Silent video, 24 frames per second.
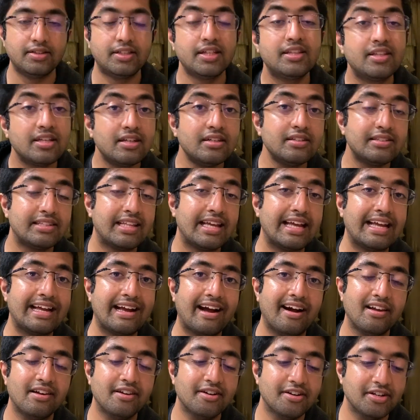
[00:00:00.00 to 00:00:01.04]
The third thing
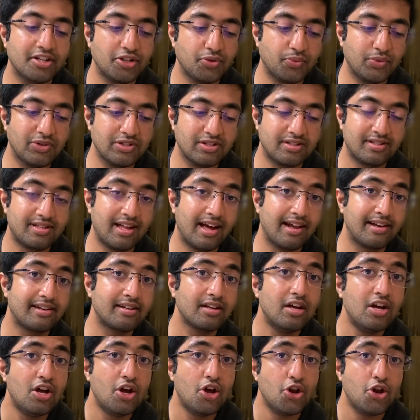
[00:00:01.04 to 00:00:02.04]
I learned was that